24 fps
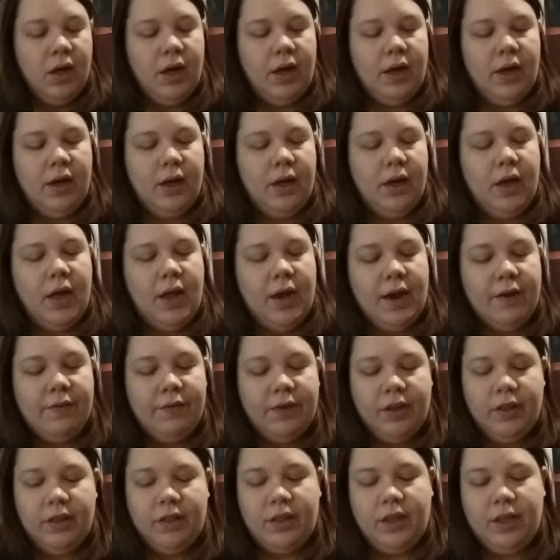uh, and
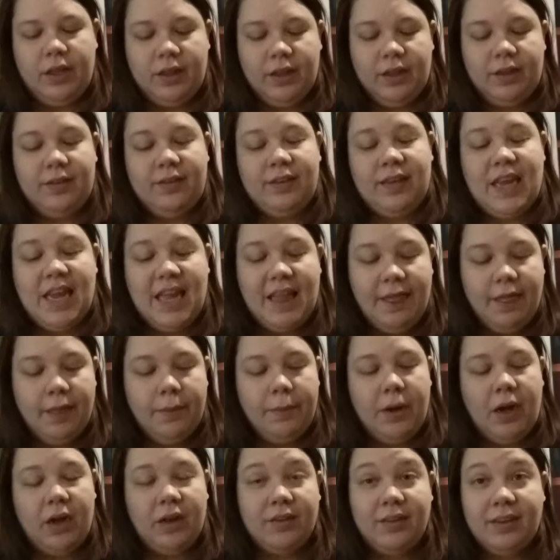everything that's in the
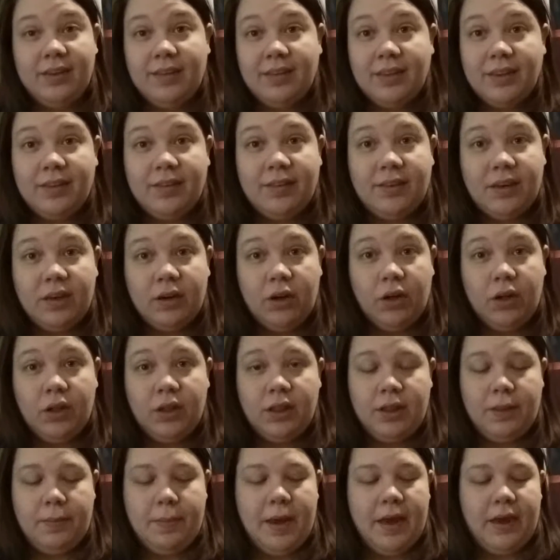box is listed
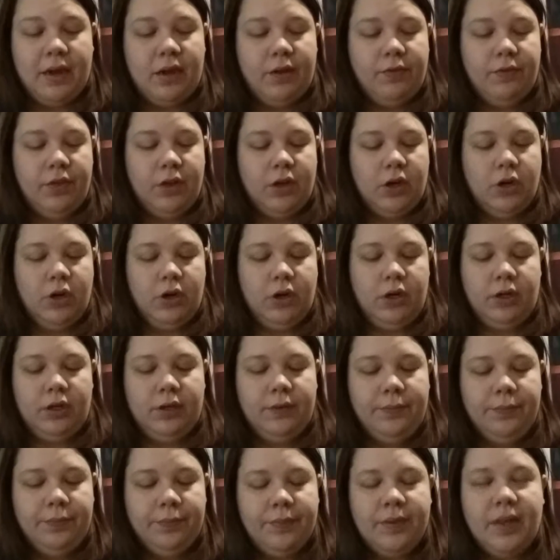on the back of the card.
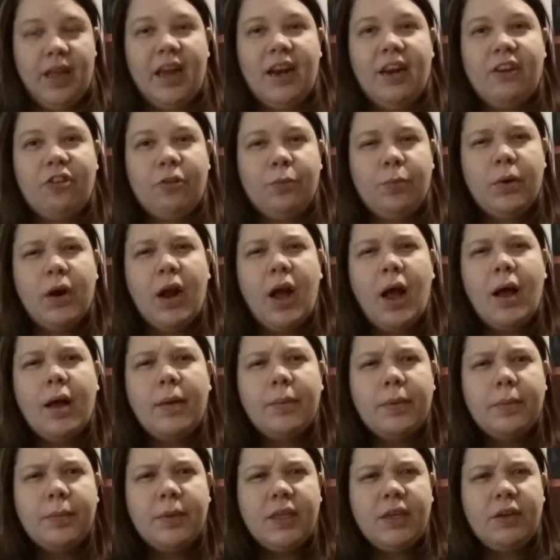And I should
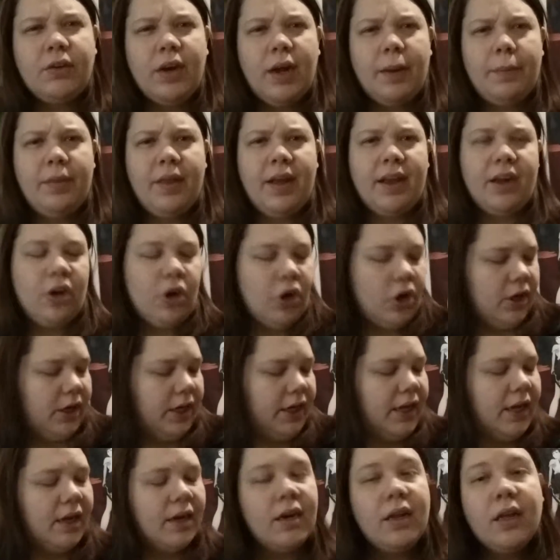probably grab that card
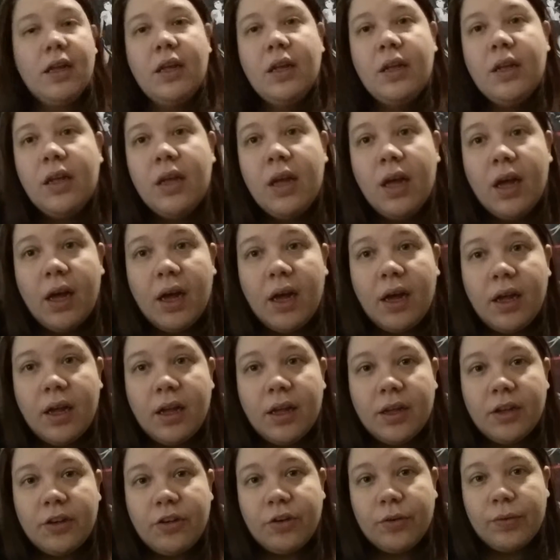again
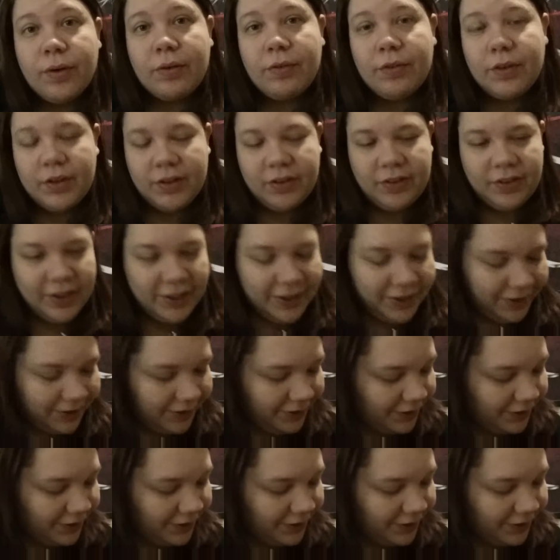uh, to reference.